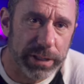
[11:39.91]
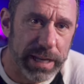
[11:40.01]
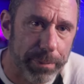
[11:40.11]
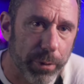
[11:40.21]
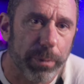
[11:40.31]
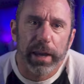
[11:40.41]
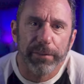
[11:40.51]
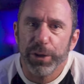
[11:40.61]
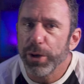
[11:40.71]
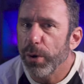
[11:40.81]
example,
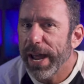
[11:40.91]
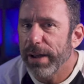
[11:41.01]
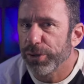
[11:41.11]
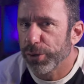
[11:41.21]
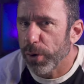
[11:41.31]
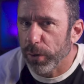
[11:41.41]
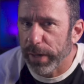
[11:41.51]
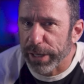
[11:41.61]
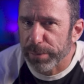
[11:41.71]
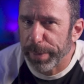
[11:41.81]
if you don't have strong
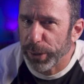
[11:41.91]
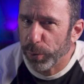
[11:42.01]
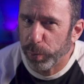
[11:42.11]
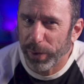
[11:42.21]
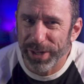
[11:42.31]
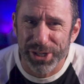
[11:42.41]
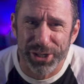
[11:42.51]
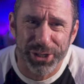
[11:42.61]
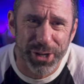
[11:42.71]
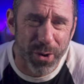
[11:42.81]
legs, but you really
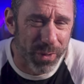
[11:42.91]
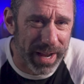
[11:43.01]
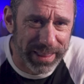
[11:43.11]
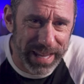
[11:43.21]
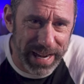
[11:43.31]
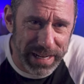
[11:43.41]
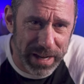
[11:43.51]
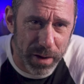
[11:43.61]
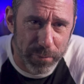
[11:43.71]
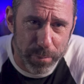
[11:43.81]
just don't like the
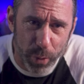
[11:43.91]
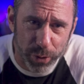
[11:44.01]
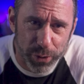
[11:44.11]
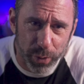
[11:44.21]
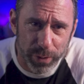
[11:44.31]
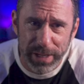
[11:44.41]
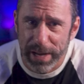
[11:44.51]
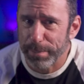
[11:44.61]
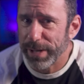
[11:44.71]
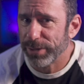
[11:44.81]
idea of board shorts
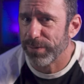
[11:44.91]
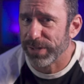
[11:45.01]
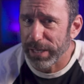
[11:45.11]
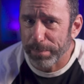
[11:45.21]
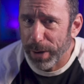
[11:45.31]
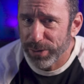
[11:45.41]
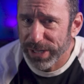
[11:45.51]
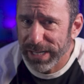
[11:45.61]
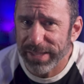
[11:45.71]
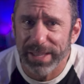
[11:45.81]
and men's physique
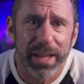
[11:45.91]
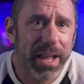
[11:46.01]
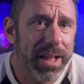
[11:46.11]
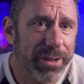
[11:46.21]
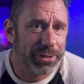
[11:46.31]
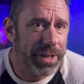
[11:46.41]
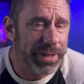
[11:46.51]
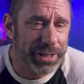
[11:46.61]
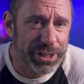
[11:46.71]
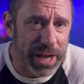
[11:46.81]
posing, then there's
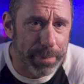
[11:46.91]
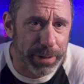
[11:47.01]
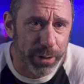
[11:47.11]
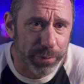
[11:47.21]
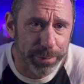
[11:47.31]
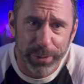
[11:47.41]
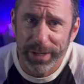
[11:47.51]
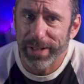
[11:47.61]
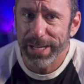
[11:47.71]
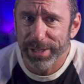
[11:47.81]
nothing stopping you from doing
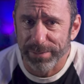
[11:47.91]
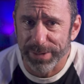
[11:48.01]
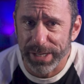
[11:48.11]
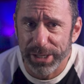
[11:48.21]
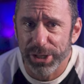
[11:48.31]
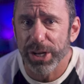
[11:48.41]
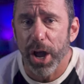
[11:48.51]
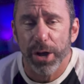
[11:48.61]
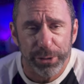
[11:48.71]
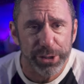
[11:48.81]
classic physique. Just
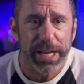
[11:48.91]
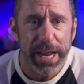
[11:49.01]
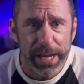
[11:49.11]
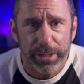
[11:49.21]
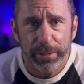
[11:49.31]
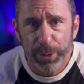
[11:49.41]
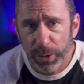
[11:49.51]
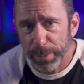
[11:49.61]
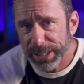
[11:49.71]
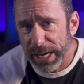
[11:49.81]
understand
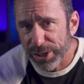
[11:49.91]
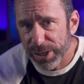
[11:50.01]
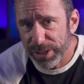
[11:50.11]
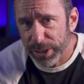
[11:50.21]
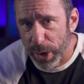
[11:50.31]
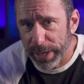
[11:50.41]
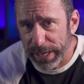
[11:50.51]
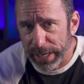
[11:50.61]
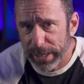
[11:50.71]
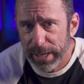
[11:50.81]
your limitations going
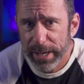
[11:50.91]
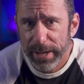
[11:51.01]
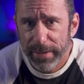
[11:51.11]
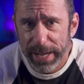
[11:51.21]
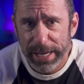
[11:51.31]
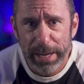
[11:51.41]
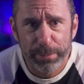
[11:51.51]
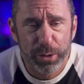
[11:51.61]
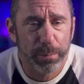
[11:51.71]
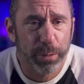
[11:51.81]
in and
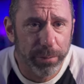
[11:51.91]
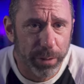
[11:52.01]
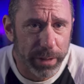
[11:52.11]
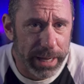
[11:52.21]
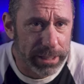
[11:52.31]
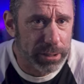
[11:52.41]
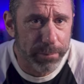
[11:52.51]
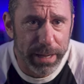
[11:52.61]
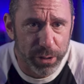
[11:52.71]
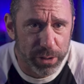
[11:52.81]
aim to improve your legs to
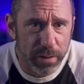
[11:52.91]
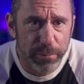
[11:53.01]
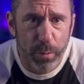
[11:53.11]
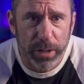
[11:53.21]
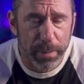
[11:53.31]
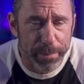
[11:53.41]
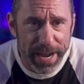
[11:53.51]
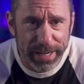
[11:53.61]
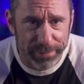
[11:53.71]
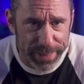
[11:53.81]
make yourself more
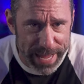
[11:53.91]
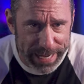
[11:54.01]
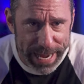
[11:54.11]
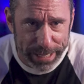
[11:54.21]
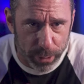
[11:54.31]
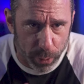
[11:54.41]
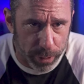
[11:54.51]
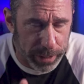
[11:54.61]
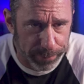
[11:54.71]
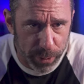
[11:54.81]
competitive in that
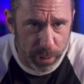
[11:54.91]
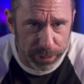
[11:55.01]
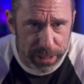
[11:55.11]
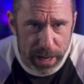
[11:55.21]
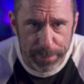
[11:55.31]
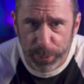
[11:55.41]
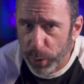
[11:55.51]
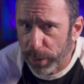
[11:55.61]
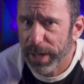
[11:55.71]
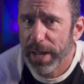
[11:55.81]
category over time.
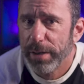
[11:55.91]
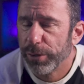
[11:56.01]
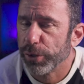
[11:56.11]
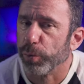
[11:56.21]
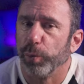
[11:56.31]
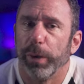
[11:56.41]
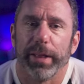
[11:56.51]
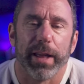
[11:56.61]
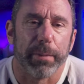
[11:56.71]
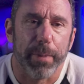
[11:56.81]
Or if you just
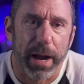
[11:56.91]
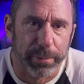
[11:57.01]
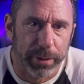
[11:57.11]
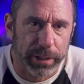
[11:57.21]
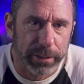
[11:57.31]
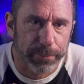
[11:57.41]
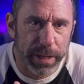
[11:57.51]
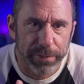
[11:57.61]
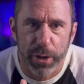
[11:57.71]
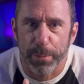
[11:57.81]
really like bodybuilding,
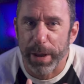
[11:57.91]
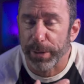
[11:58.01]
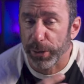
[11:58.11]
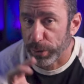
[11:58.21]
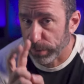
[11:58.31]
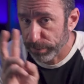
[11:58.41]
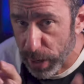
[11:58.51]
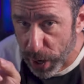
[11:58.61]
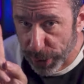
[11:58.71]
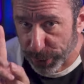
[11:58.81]
even though maybe you're
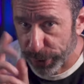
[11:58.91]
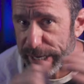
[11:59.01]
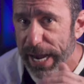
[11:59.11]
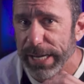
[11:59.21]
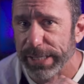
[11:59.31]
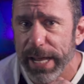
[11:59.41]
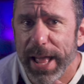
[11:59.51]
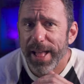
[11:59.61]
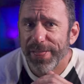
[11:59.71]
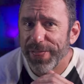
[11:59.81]
undersized,
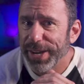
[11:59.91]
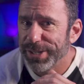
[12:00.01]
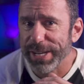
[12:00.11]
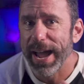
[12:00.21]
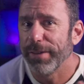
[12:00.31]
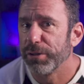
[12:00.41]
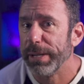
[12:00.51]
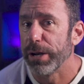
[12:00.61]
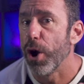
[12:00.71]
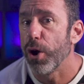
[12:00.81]
that doesn't have to
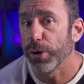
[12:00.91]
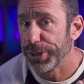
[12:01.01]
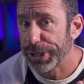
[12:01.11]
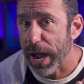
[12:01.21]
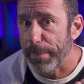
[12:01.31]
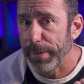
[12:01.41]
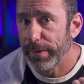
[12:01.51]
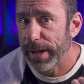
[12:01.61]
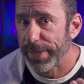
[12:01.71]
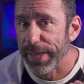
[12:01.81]
mean a hard stop
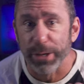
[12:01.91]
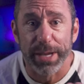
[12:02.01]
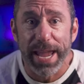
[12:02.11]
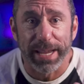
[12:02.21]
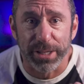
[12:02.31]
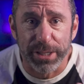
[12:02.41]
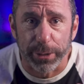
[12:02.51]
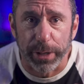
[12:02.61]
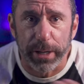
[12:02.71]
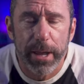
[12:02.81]
and that you can't
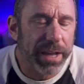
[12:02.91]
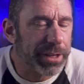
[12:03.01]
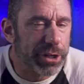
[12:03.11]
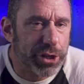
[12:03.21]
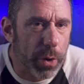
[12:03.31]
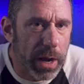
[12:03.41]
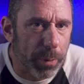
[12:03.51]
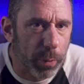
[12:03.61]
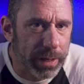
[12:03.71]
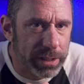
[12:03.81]
consider it. I did a show a
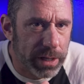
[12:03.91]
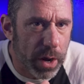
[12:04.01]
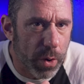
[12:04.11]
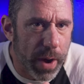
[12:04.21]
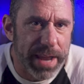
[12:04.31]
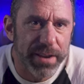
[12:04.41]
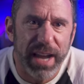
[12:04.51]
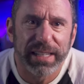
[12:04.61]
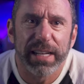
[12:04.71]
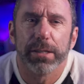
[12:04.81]
couple weeks ago and
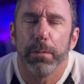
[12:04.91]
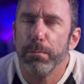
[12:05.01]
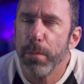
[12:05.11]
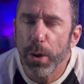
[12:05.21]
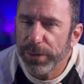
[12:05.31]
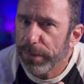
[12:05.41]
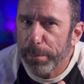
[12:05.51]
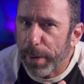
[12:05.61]
I guess that most of the